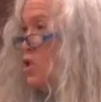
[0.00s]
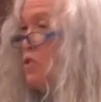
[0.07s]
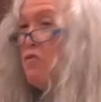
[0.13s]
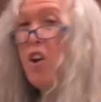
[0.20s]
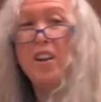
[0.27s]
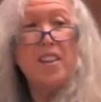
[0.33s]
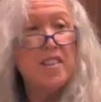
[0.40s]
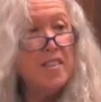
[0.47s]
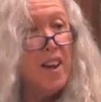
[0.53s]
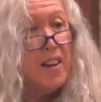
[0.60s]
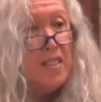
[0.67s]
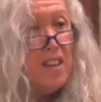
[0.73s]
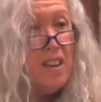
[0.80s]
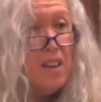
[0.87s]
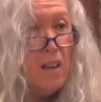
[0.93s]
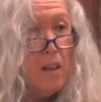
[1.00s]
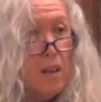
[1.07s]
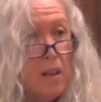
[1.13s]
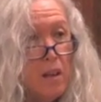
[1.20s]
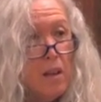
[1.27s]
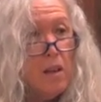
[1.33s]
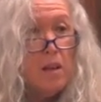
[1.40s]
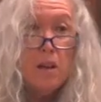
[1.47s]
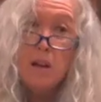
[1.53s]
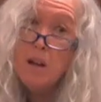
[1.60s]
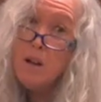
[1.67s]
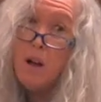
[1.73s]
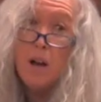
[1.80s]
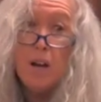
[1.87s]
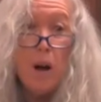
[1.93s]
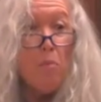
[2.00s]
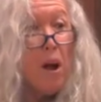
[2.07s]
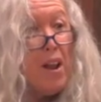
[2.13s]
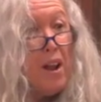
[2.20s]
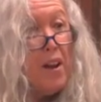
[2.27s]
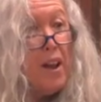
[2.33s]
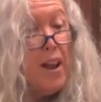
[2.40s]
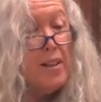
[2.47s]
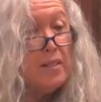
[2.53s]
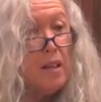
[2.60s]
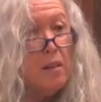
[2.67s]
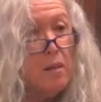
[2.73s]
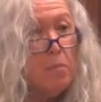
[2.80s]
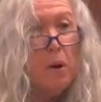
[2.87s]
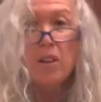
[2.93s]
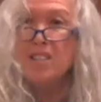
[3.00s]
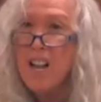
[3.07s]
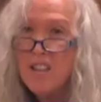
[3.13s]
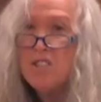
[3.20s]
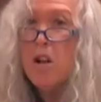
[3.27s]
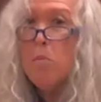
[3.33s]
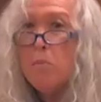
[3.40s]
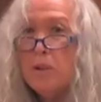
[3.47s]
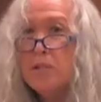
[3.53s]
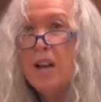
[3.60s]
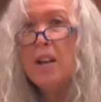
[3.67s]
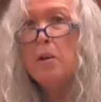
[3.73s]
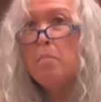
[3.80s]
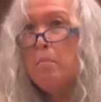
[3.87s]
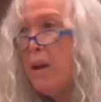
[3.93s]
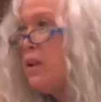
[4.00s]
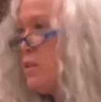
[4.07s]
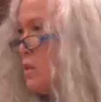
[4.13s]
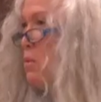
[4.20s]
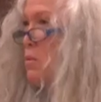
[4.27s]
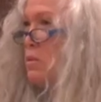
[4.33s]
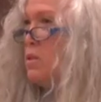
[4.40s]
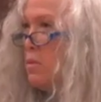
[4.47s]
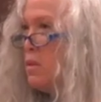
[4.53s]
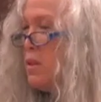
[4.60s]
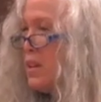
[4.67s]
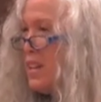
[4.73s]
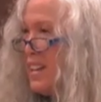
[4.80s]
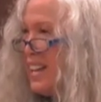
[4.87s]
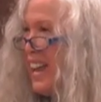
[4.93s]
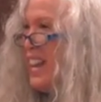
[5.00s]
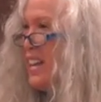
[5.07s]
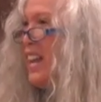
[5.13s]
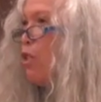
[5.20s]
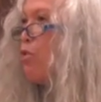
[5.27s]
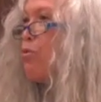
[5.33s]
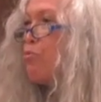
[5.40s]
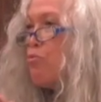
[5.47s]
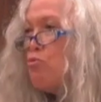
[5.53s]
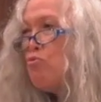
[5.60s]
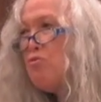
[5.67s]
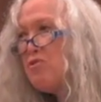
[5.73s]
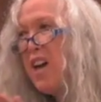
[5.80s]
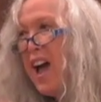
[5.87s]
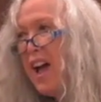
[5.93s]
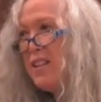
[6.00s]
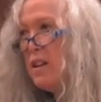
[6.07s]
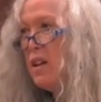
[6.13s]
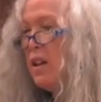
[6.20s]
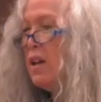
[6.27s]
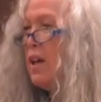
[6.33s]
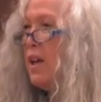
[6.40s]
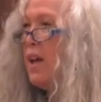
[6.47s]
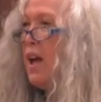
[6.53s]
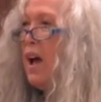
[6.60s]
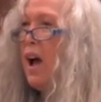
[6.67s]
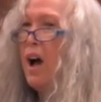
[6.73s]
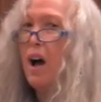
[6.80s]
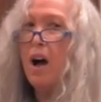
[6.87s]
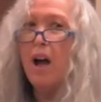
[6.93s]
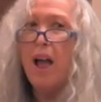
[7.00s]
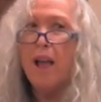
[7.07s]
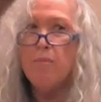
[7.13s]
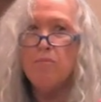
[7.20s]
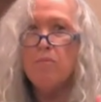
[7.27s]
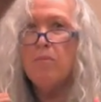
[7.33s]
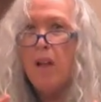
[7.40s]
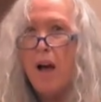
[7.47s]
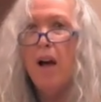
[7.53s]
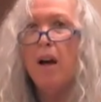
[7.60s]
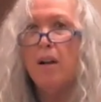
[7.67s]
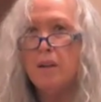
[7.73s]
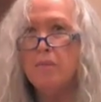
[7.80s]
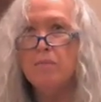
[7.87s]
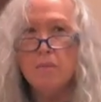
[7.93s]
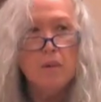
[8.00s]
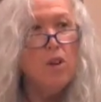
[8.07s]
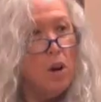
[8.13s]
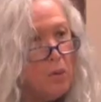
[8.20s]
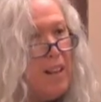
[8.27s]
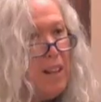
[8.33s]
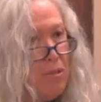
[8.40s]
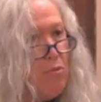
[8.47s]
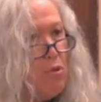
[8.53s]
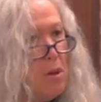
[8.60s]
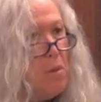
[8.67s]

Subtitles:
She find it sexy? I come right out and ask it, because someone's got to get through that, and get through